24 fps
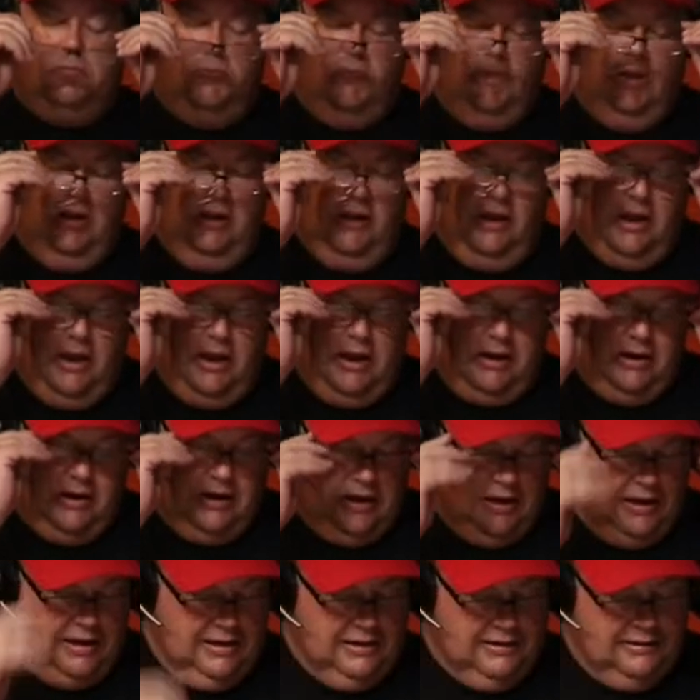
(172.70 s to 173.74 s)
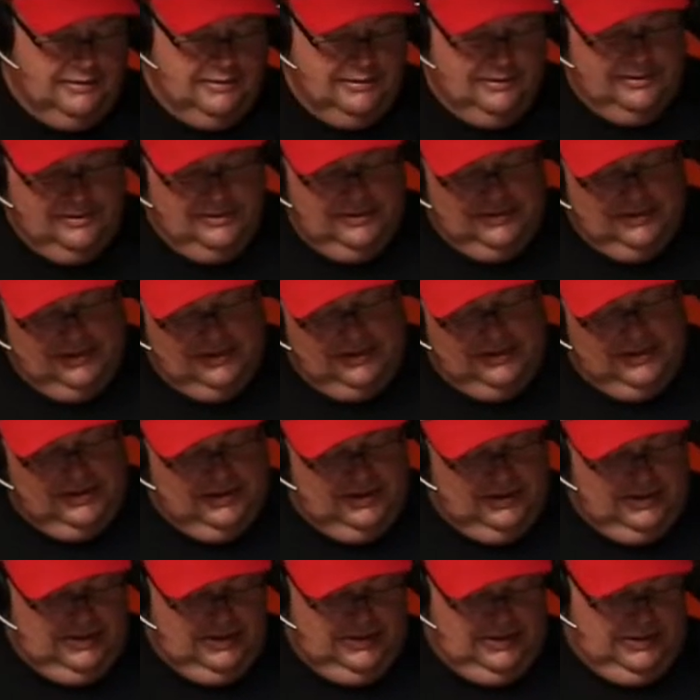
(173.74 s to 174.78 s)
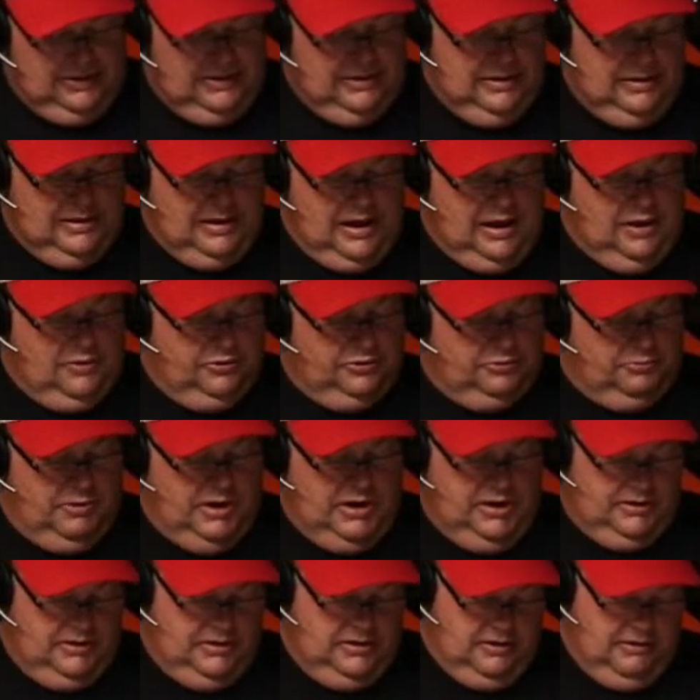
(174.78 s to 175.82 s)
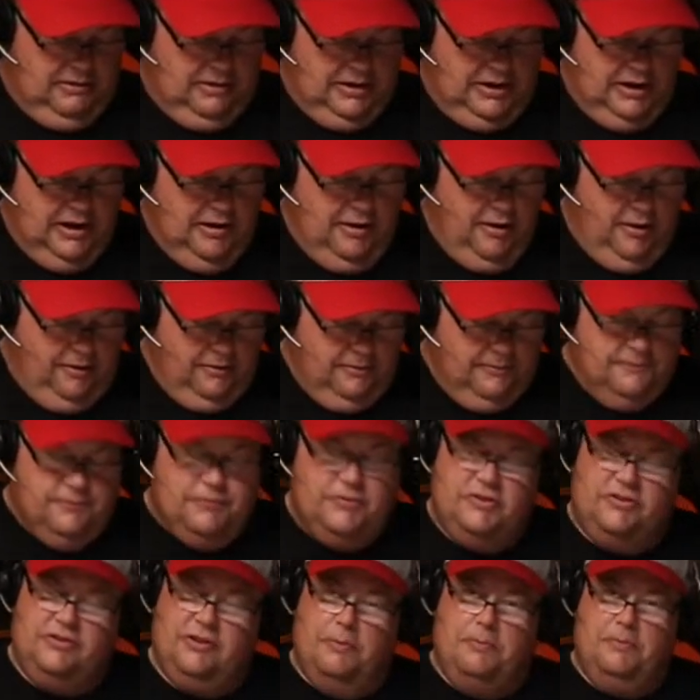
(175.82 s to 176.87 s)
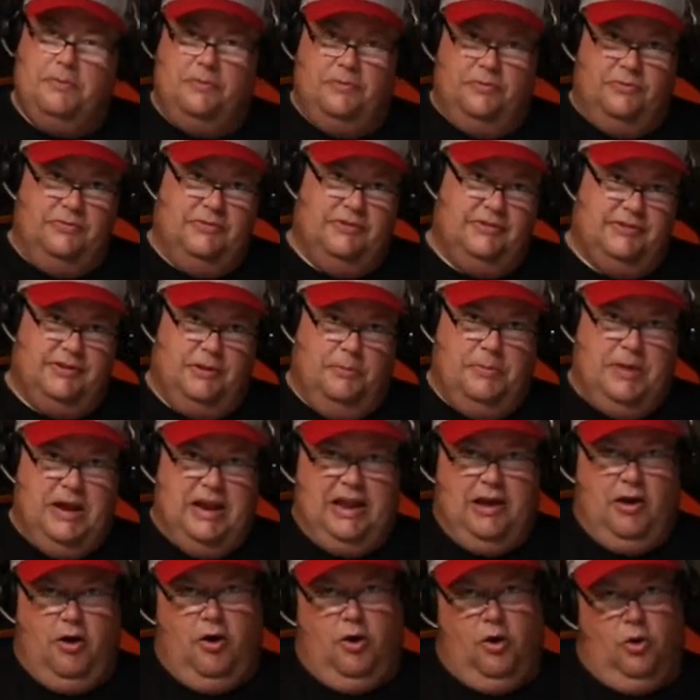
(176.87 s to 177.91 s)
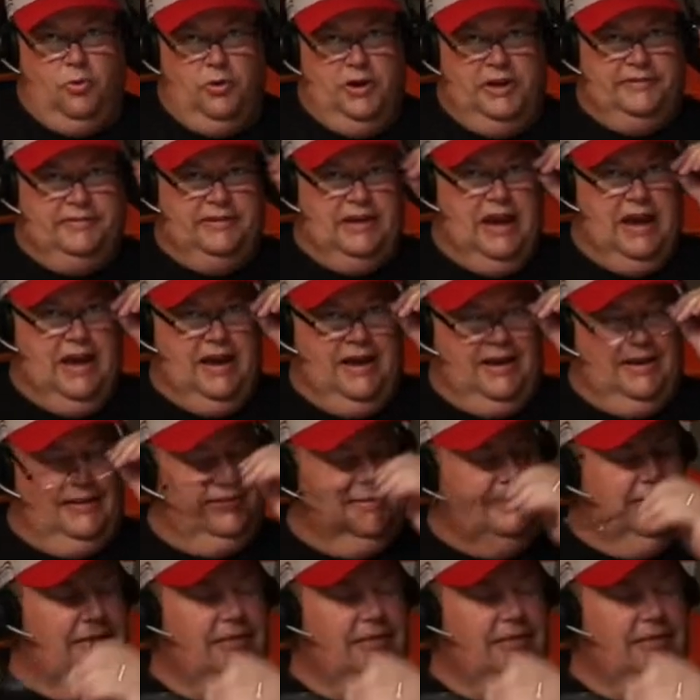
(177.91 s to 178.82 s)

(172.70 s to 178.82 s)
And I was reading on here somebody always asks